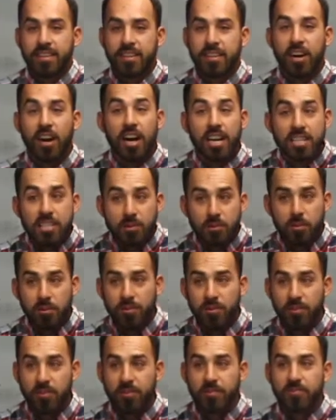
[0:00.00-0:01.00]
the
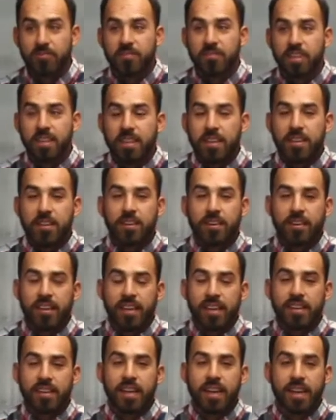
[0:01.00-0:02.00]
gospel, you know,
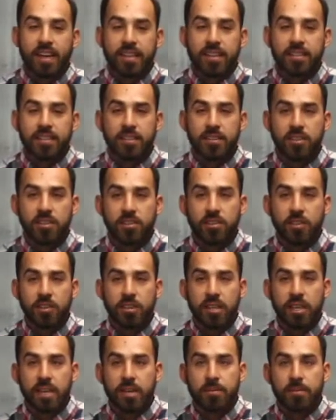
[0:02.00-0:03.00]
and, and, you know, you
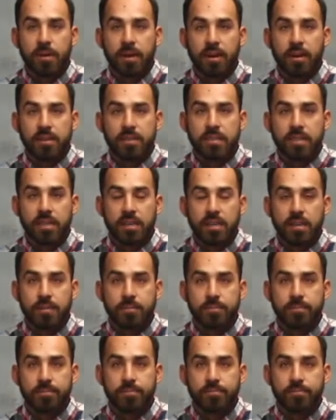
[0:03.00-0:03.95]
think about um,